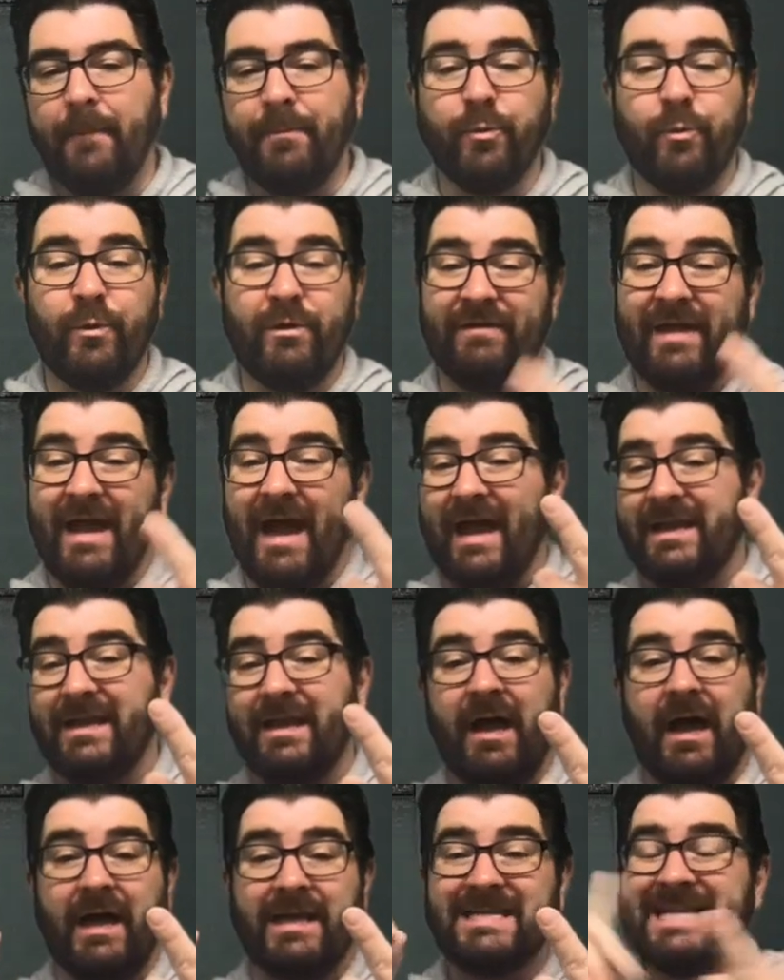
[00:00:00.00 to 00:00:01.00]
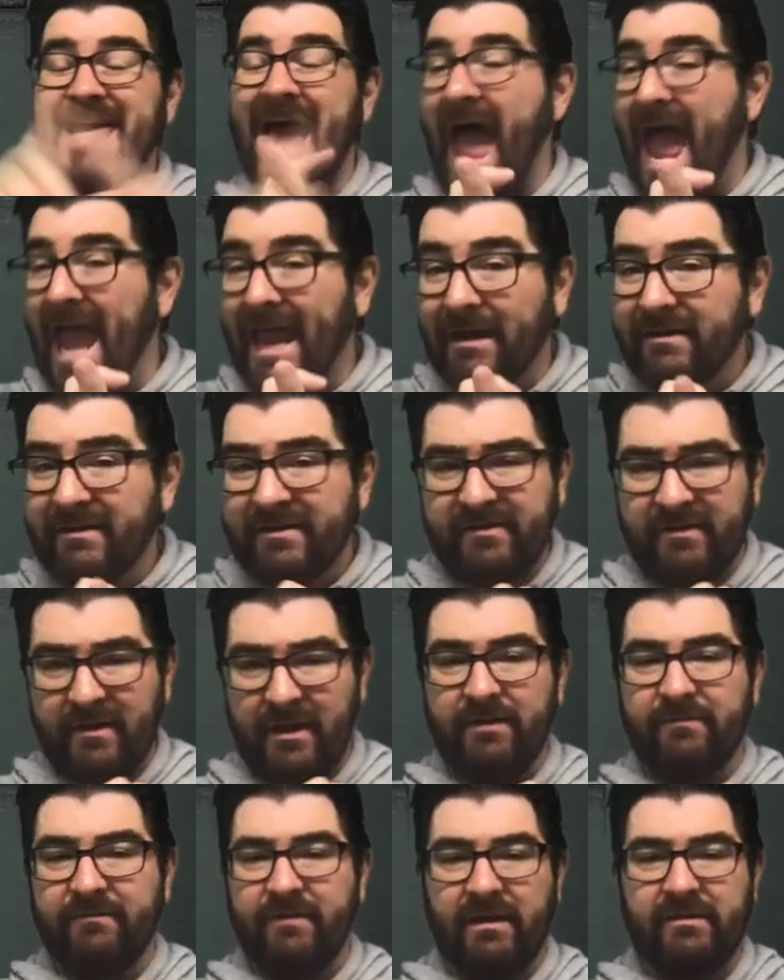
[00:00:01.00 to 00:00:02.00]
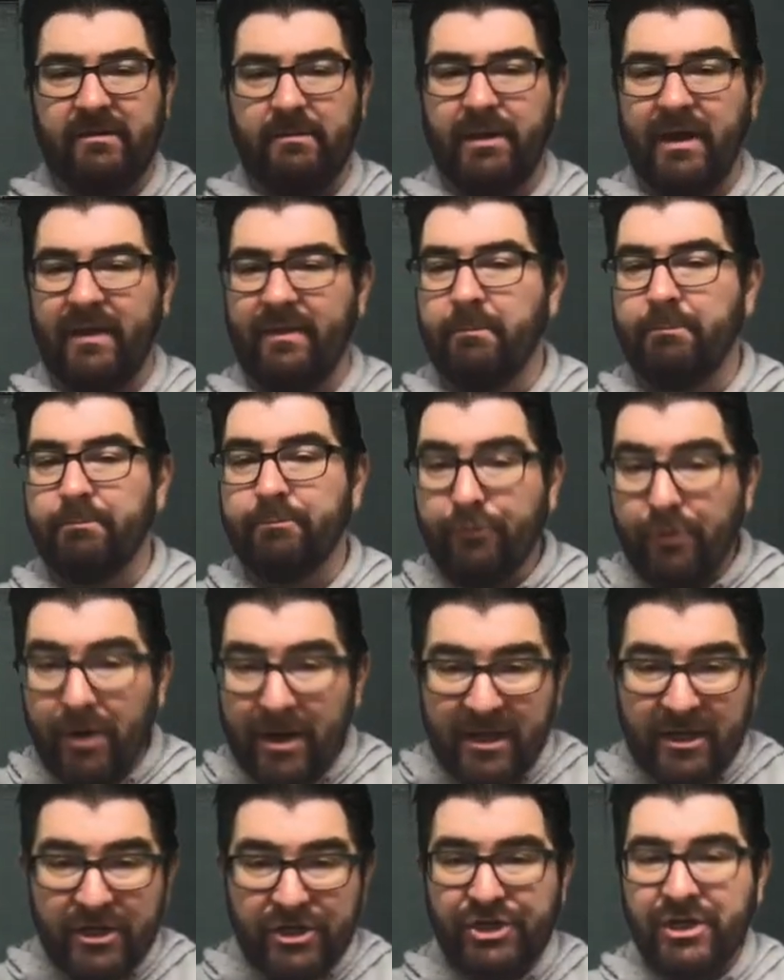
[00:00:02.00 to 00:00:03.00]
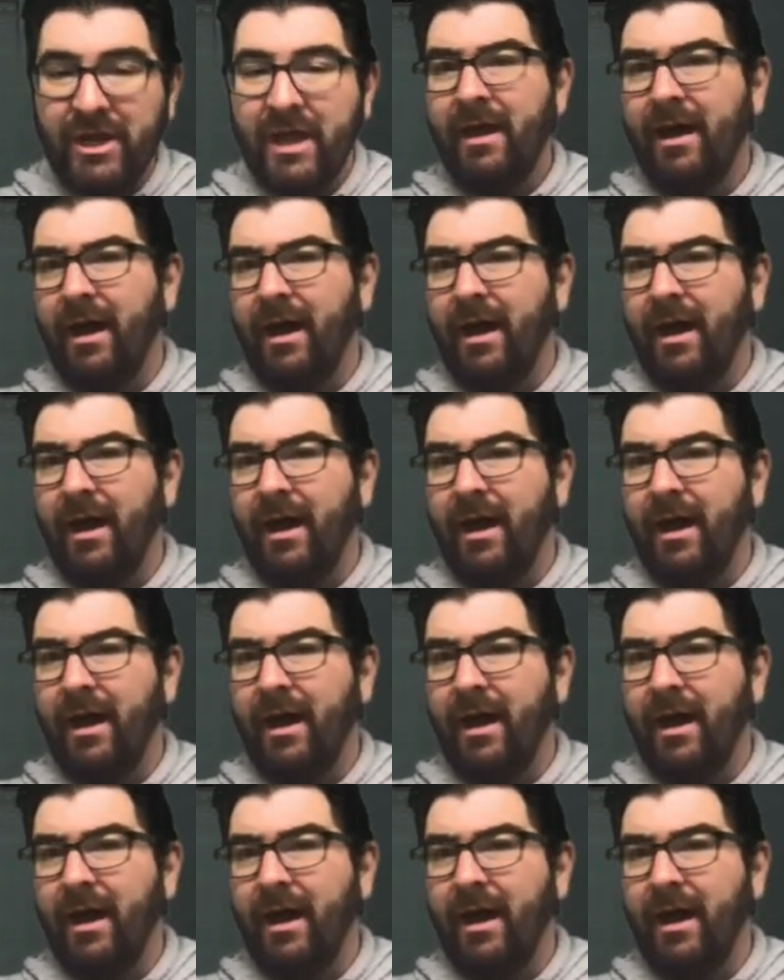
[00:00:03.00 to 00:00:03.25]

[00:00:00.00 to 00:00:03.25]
We've got tanks invented by the British